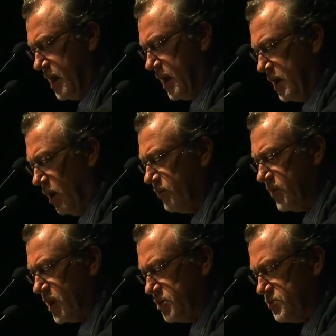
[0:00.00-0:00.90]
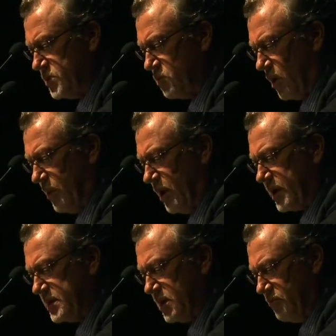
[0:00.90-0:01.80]
In all of the countries where
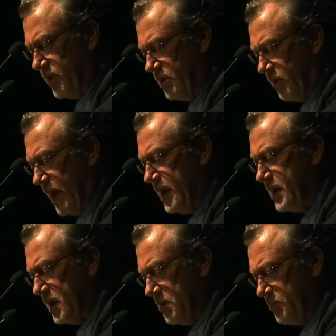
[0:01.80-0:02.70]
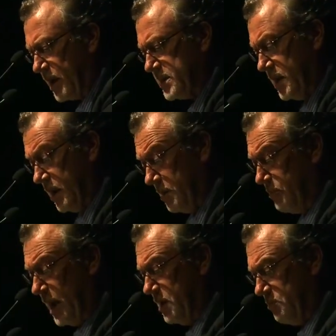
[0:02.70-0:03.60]
America's intervened or aided and
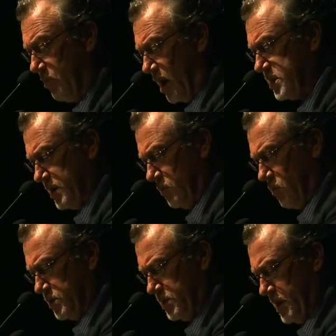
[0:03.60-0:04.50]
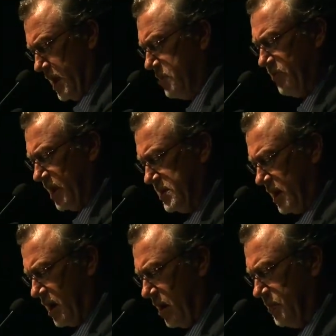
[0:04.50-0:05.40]
abetted proxy wars in the name of
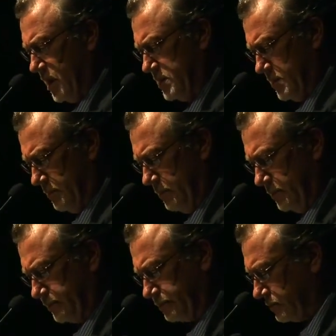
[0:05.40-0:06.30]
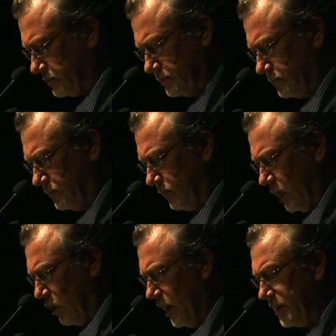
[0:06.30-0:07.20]
anti-communism
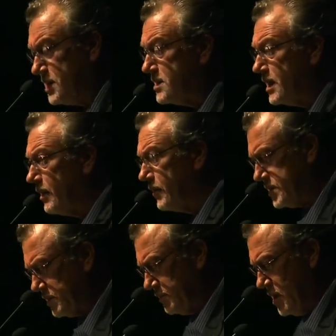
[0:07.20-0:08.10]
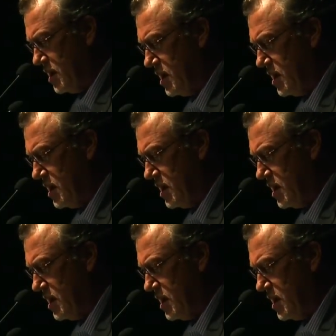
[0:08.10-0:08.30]
or anti-terrorism,